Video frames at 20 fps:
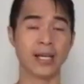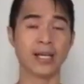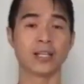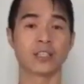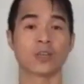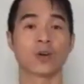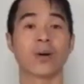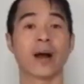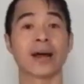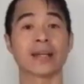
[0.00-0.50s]

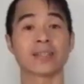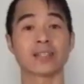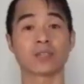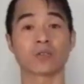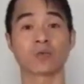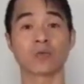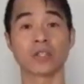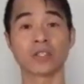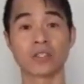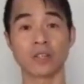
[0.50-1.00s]
So as a
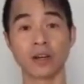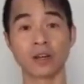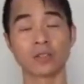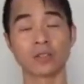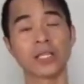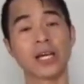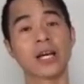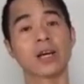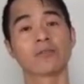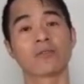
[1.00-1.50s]

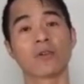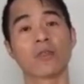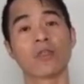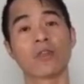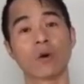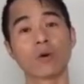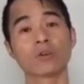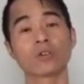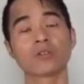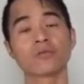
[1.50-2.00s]
result, for
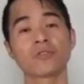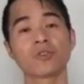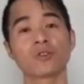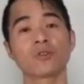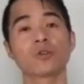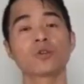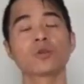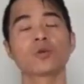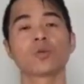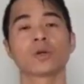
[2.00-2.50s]
those of
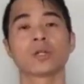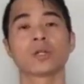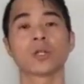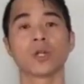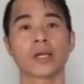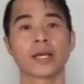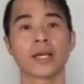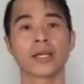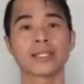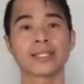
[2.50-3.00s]
you who are
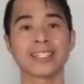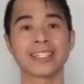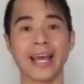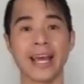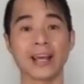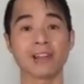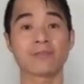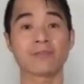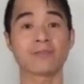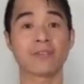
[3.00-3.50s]
looking to
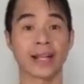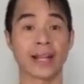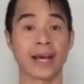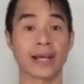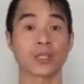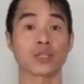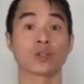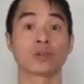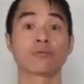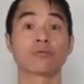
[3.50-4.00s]
gain
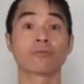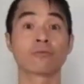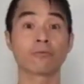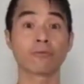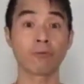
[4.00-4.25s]
financial